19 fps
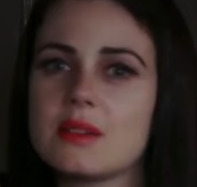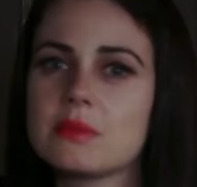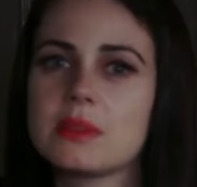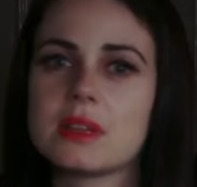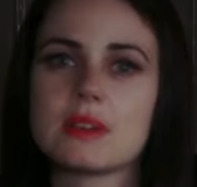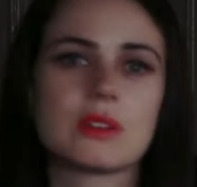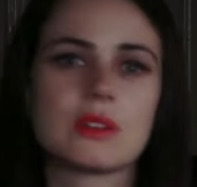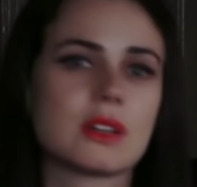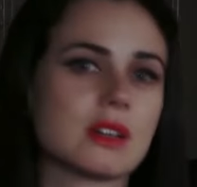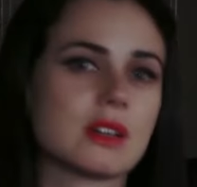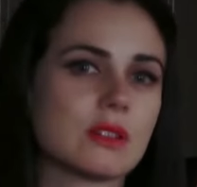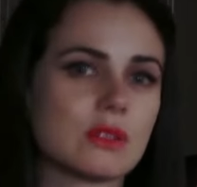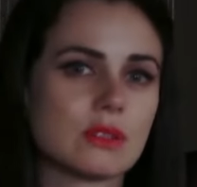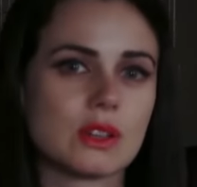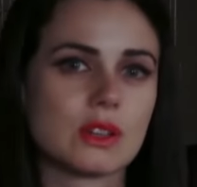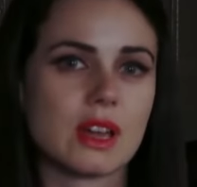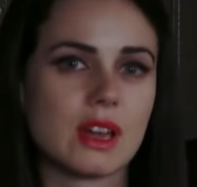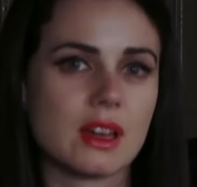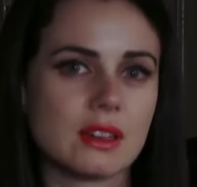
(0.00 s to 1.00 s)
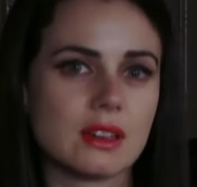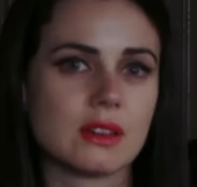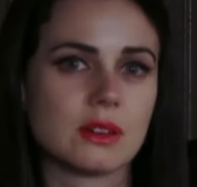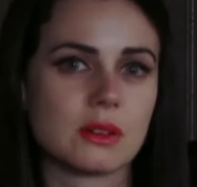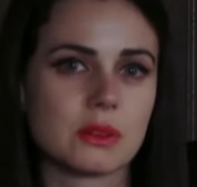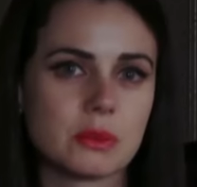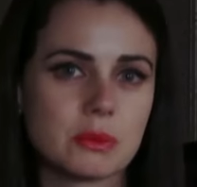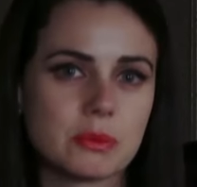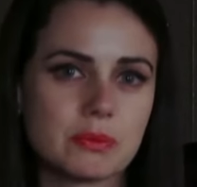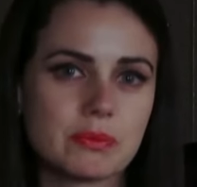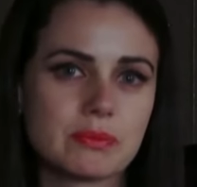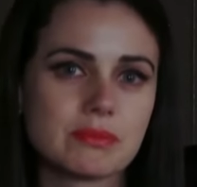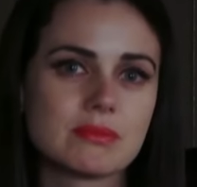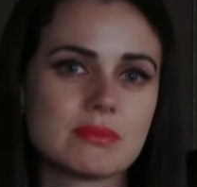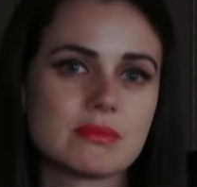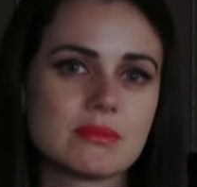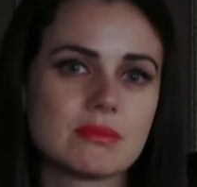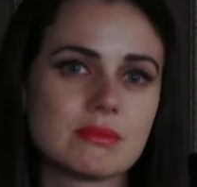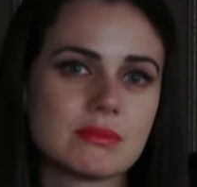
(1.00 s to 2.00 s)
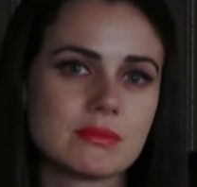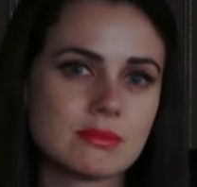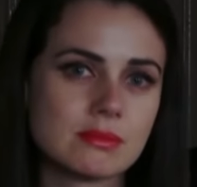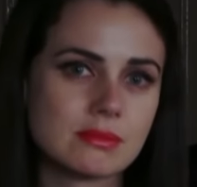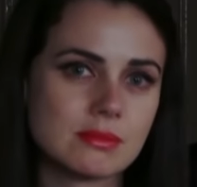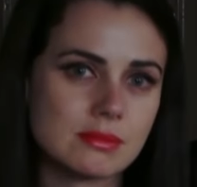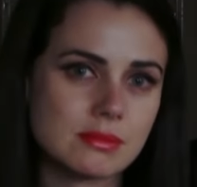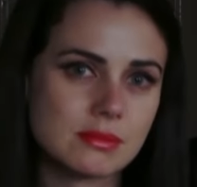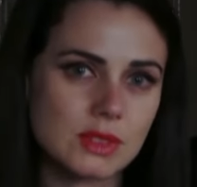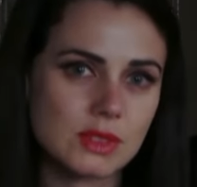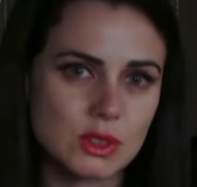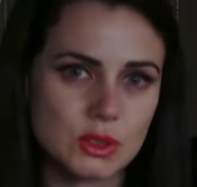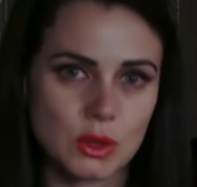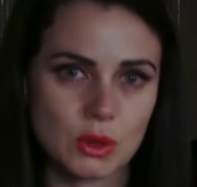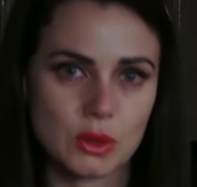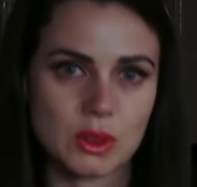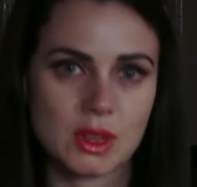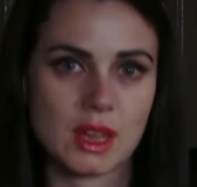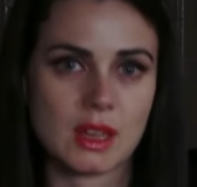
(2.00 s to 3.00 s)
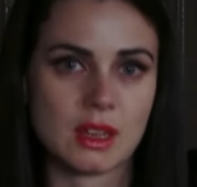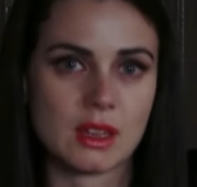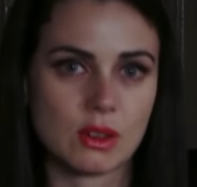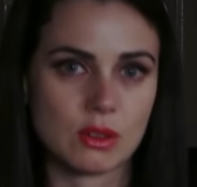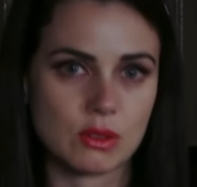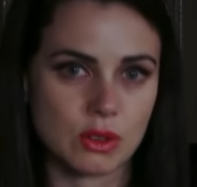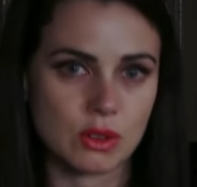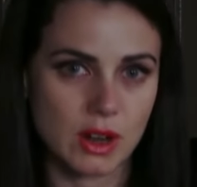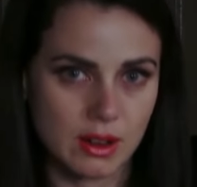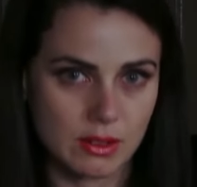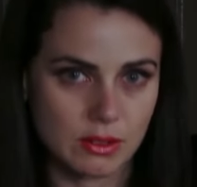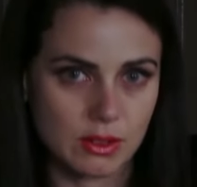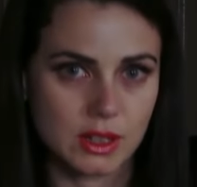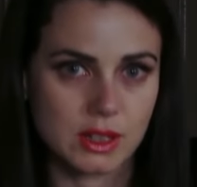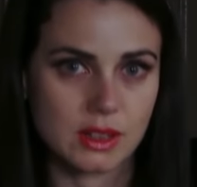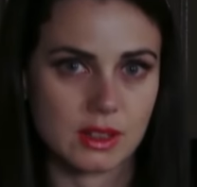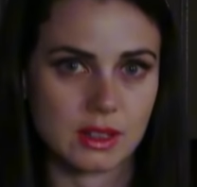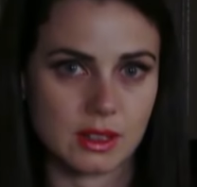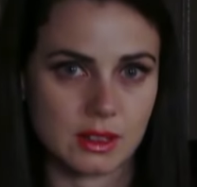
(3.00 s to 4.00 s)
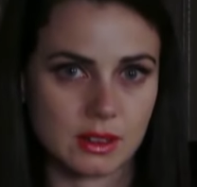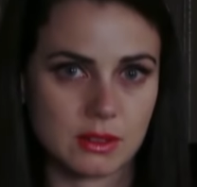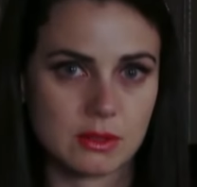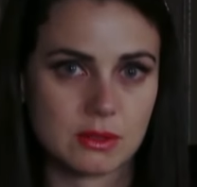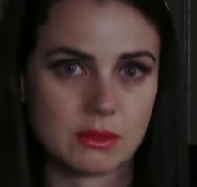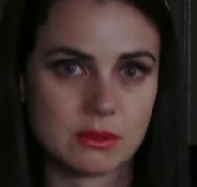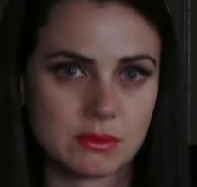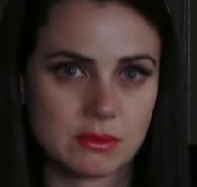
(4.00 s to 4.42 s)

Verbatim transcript: I'm never gonna forget you. So thank you for everything.